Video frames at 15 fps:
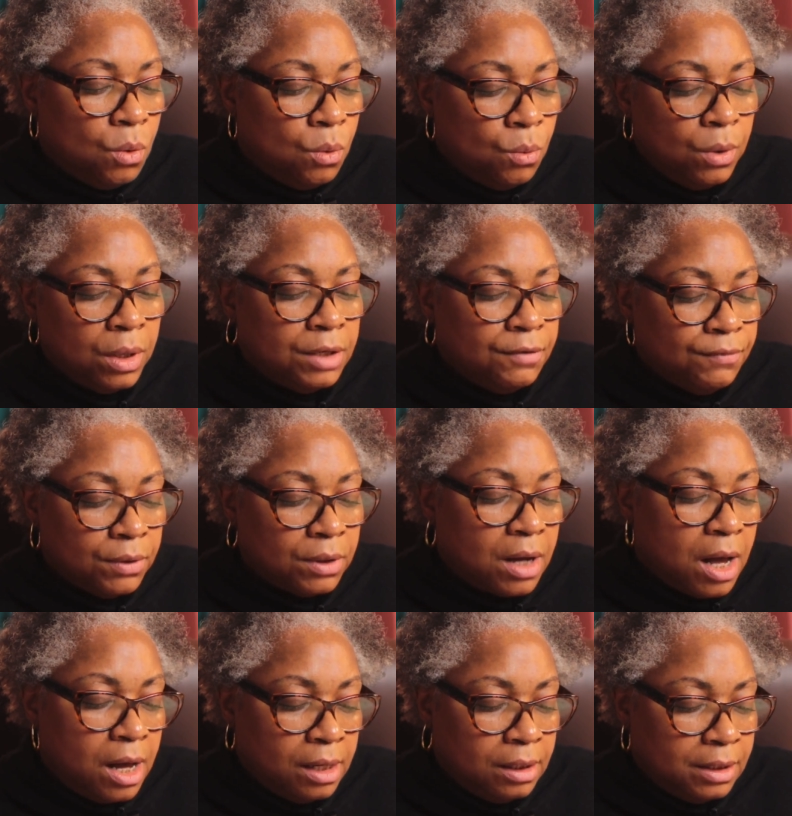One of her
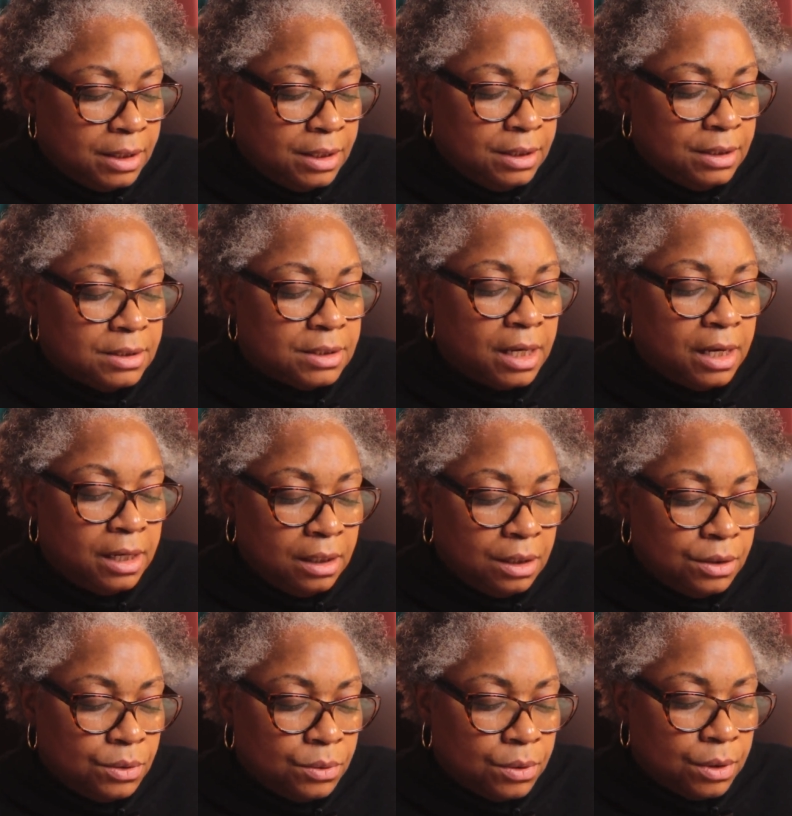colleagues,
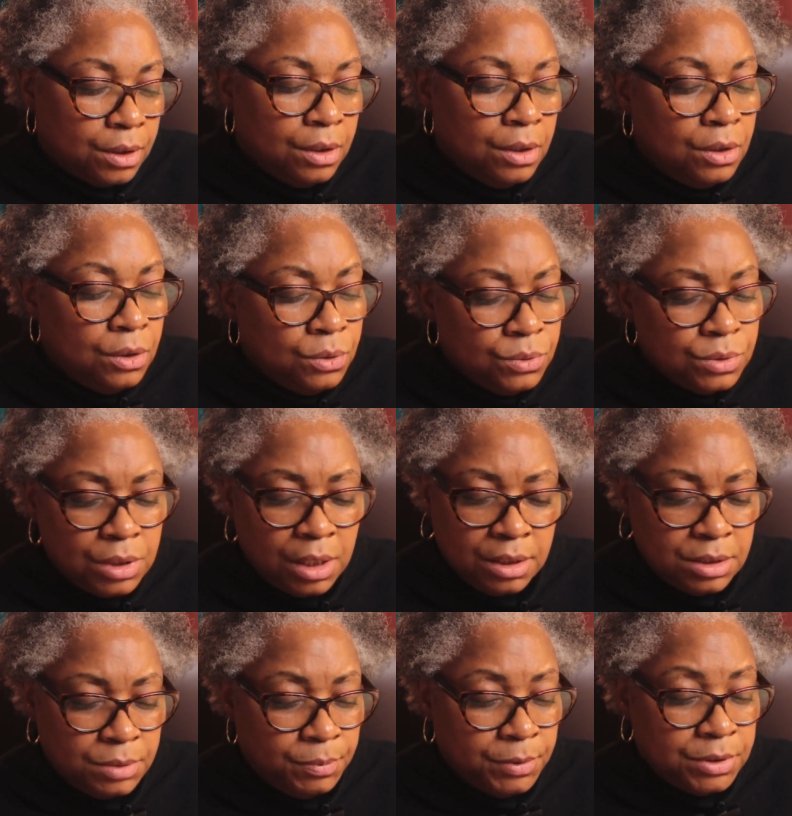Eleanor, whose
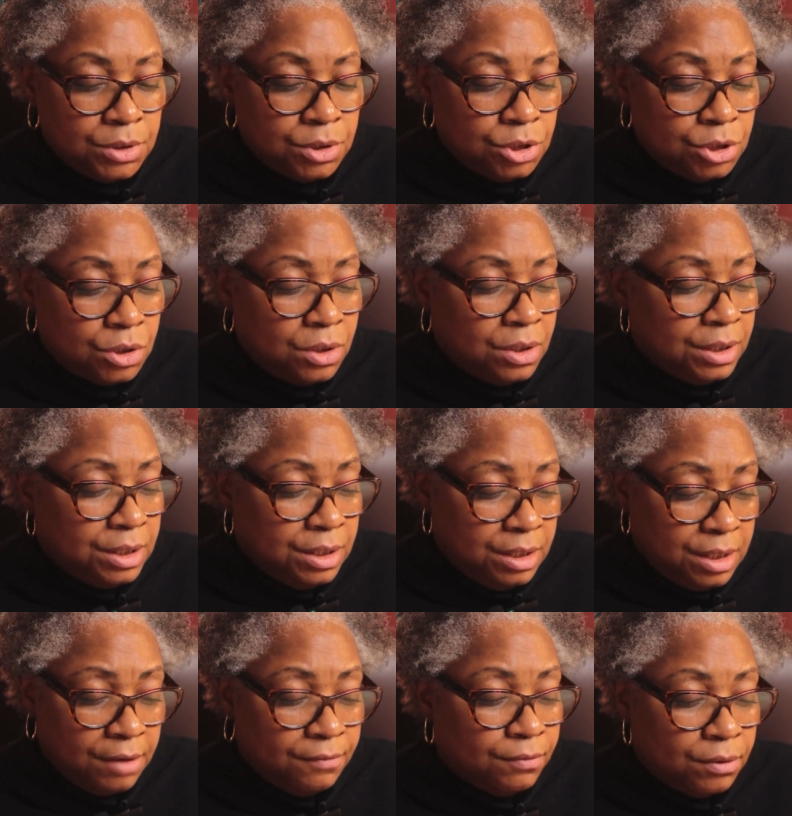husband's jaw
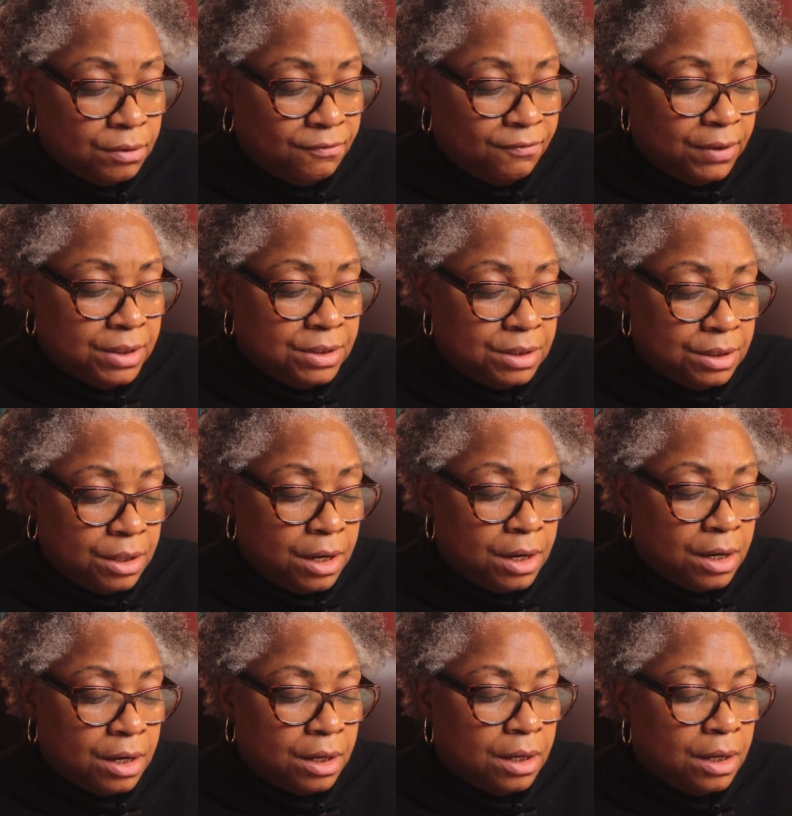never offended
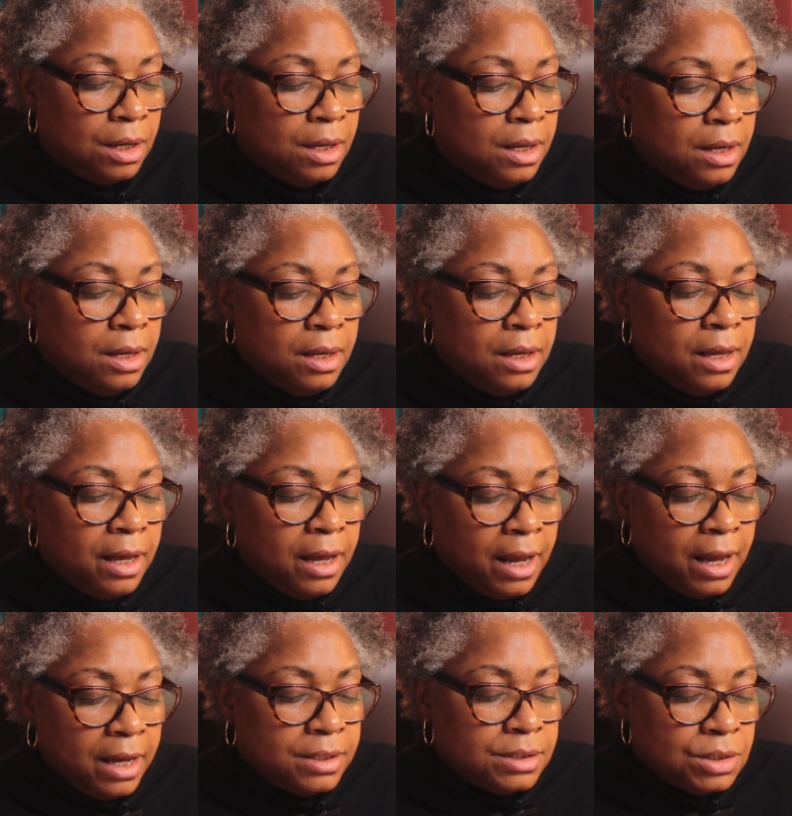her,
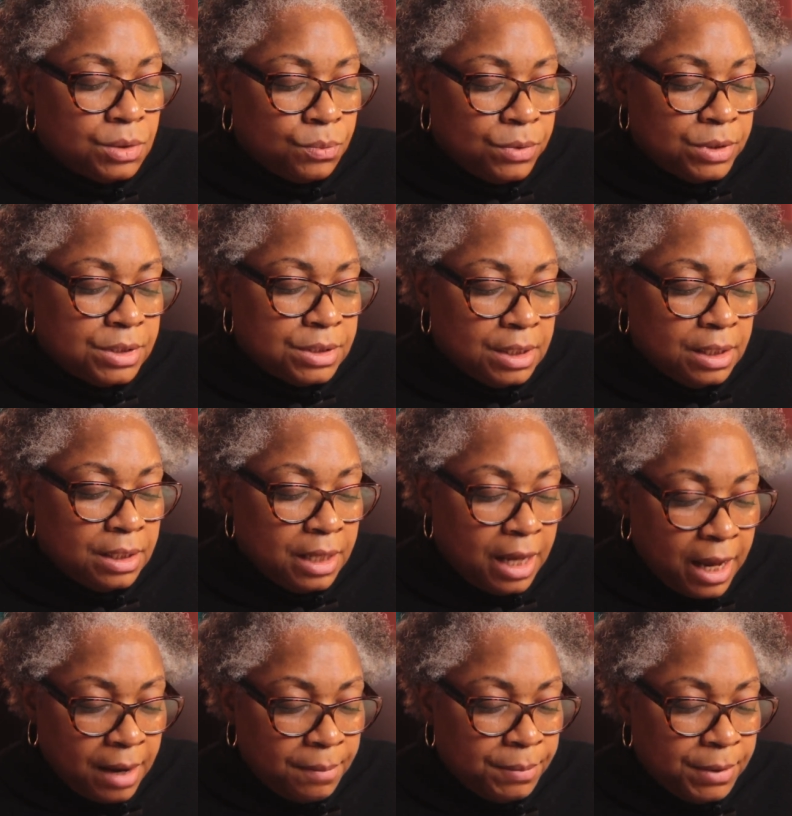asked what's
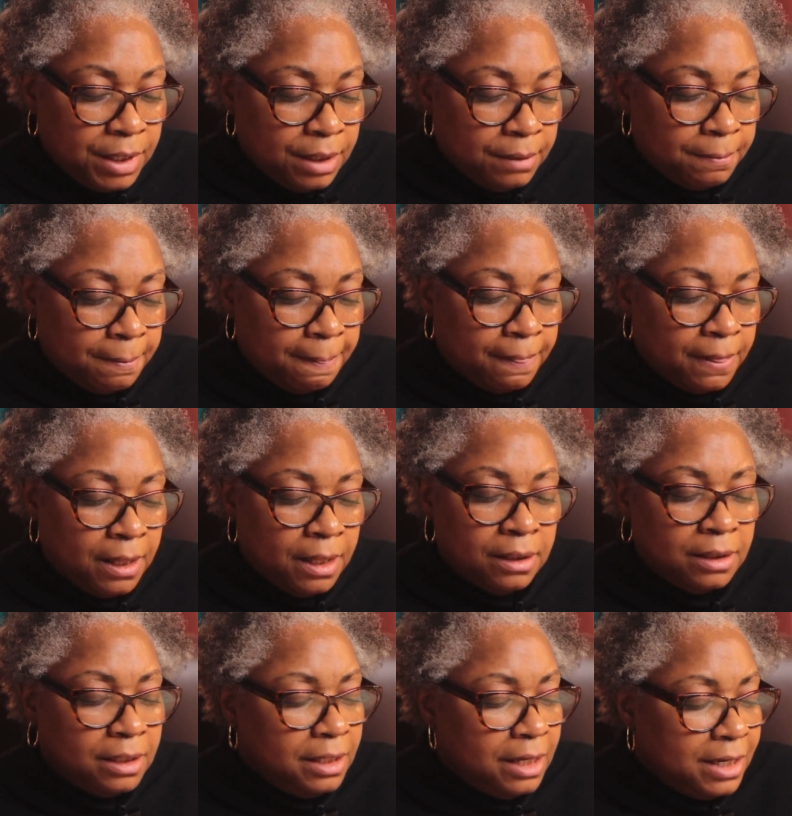happening.
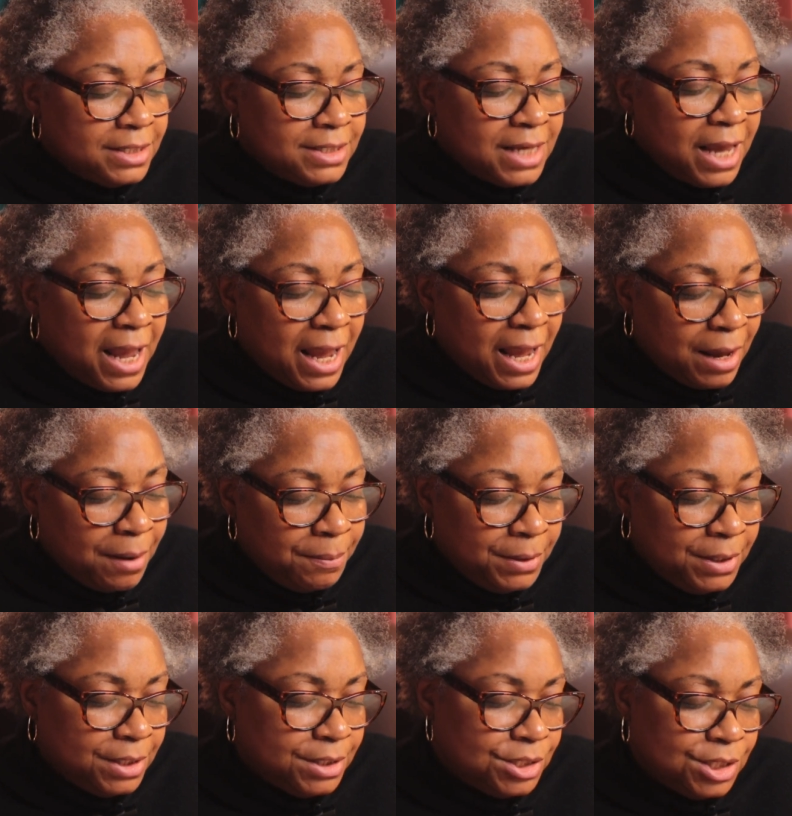Lynette is
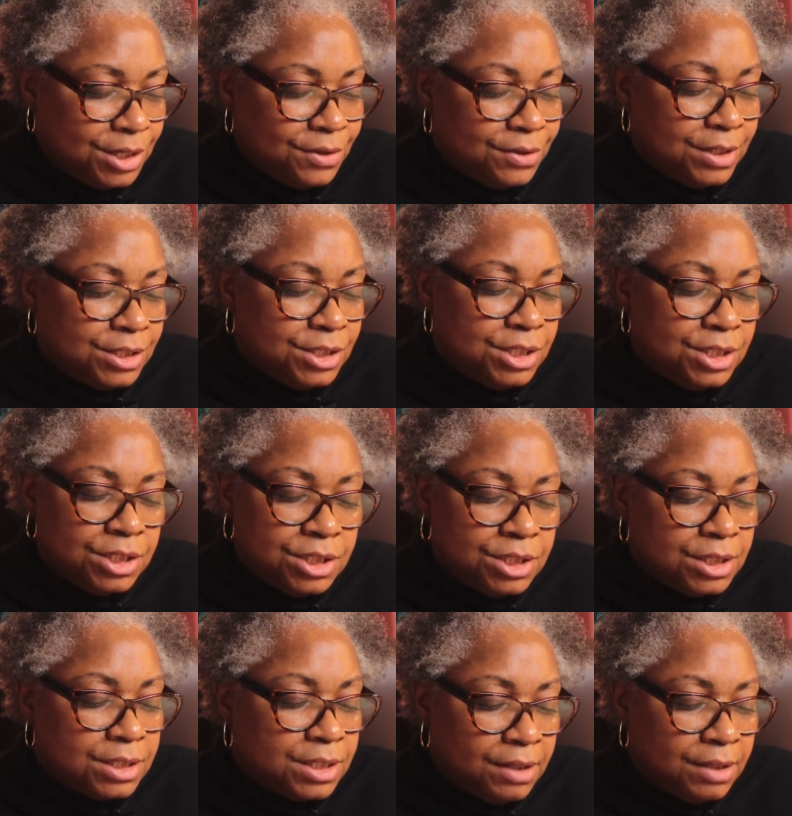happy to share that she's
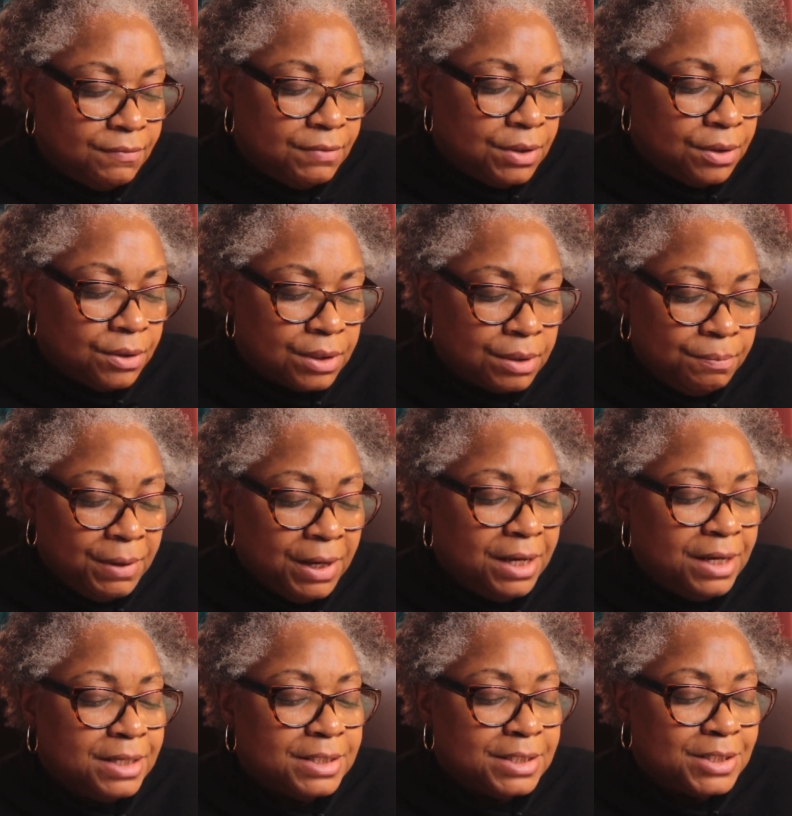just given her
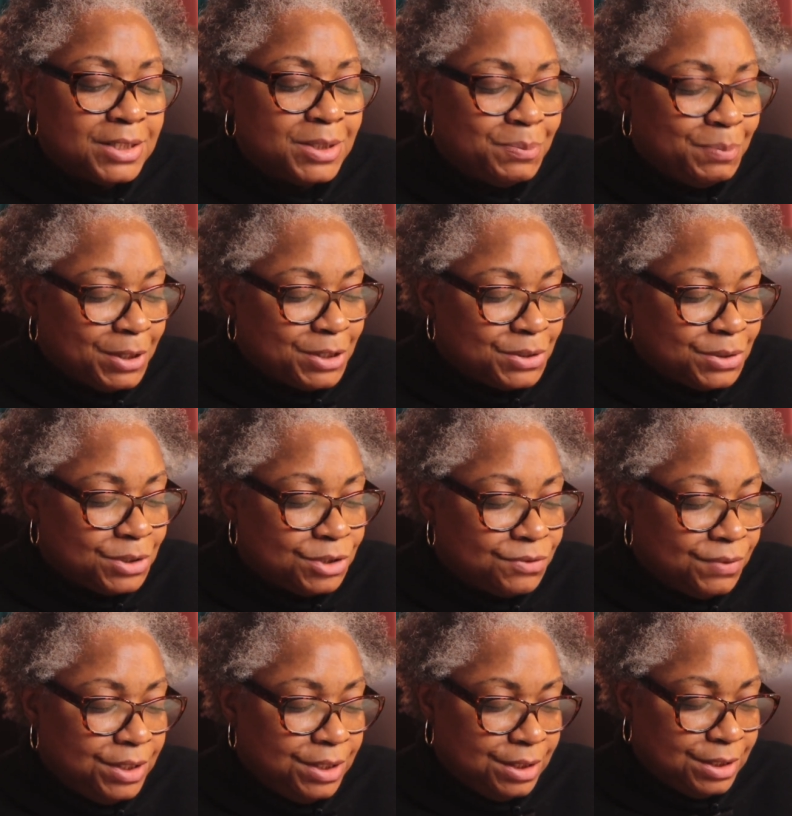companions a special
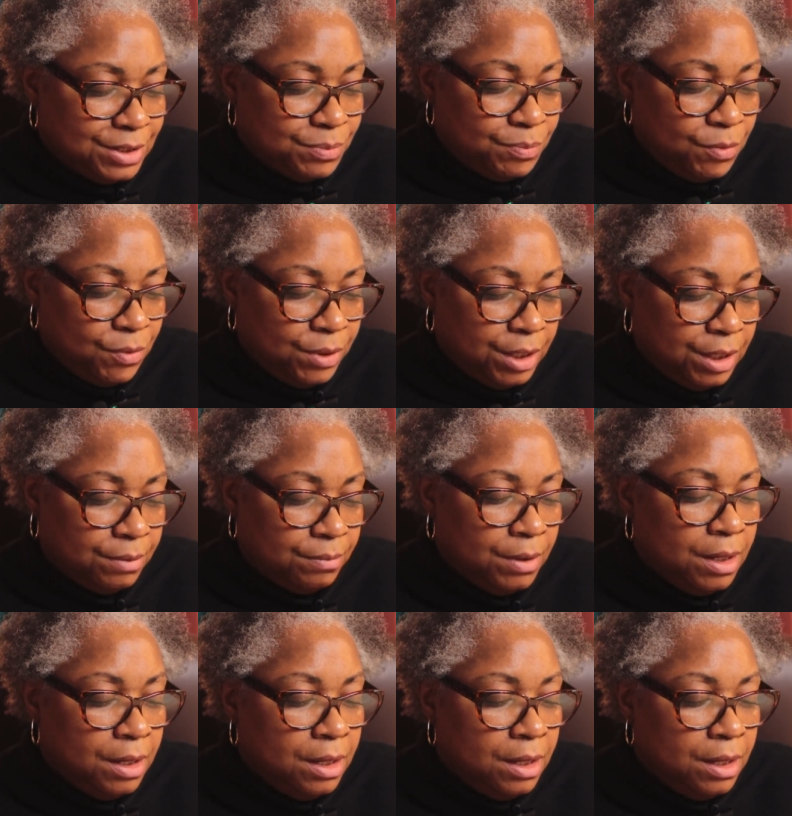treat this morning.